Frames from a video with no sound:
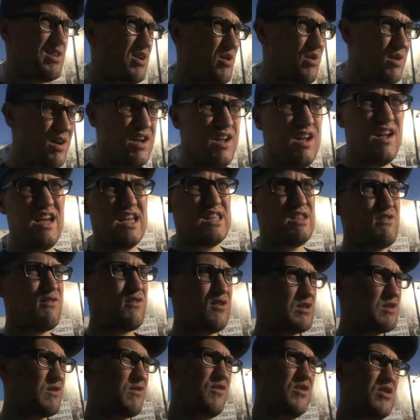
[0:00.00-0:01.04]
know, in the
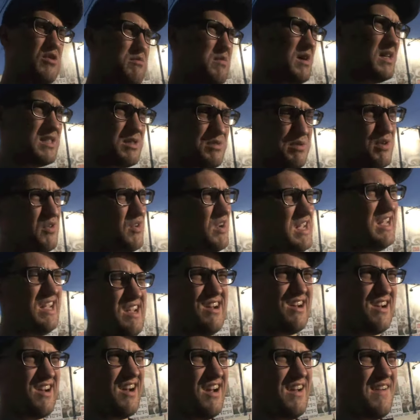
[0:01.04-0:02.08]
first few months we were
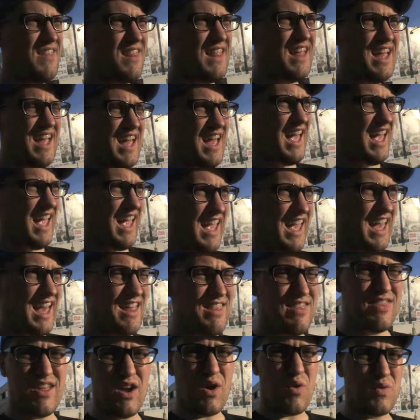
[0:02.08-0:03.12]
here,
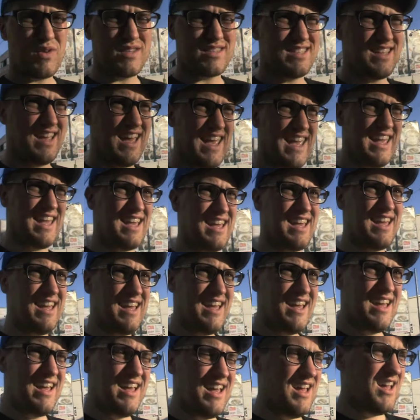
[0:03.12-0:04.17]
and there was like
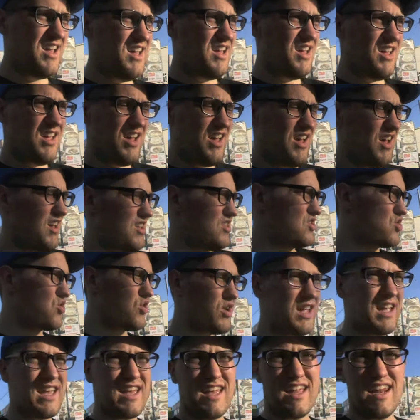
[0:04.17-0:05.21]

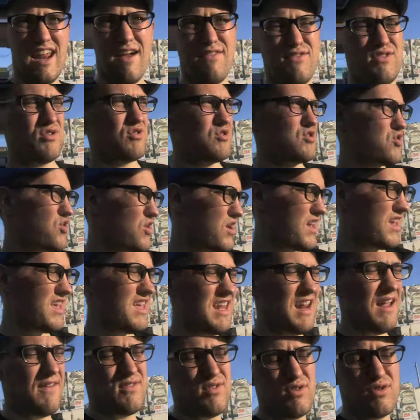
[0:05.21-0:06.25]
trinket after
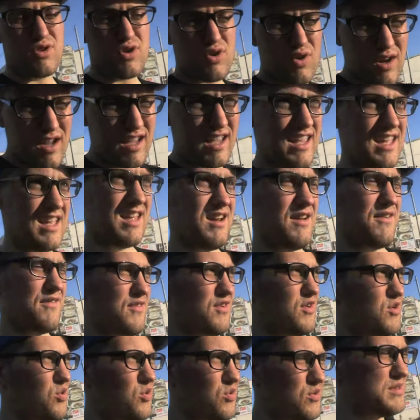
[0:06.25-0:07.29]
trinket after trinket
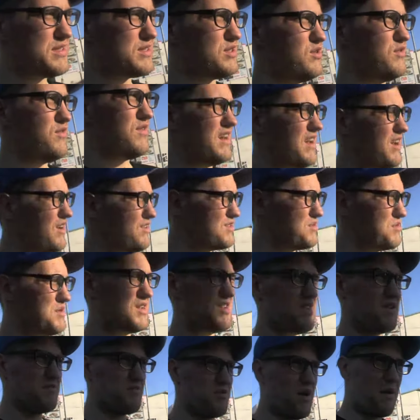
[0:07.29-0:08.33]
of cool souvenirs we
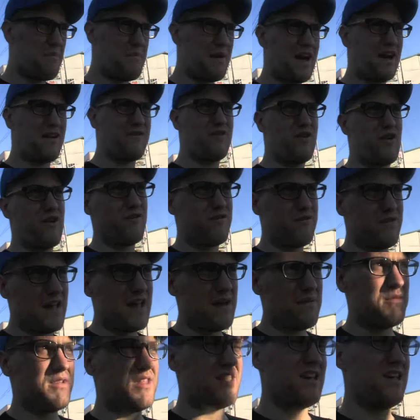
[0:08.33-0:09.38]
could have brought back for our
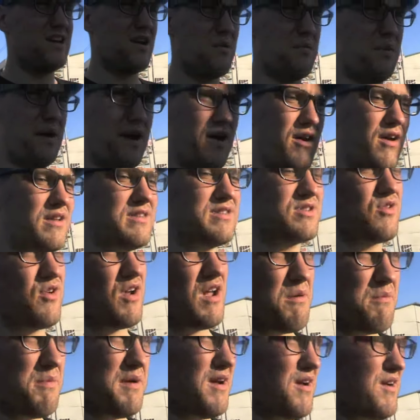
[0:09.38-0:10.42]
family, our yeah. parents,
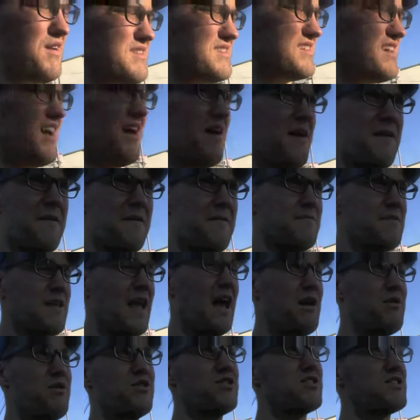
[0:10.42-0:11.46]
grandparents.
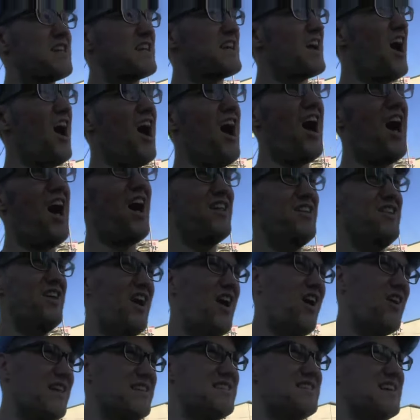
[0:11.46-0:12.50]
And we were just like, ah,
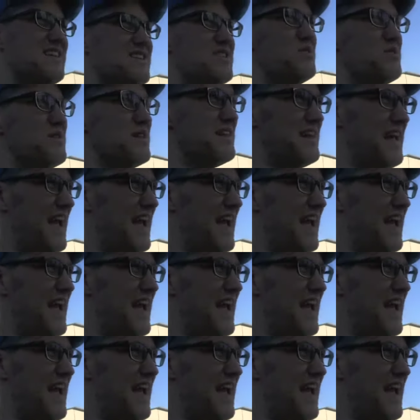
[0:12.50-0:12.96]
no, let's not do it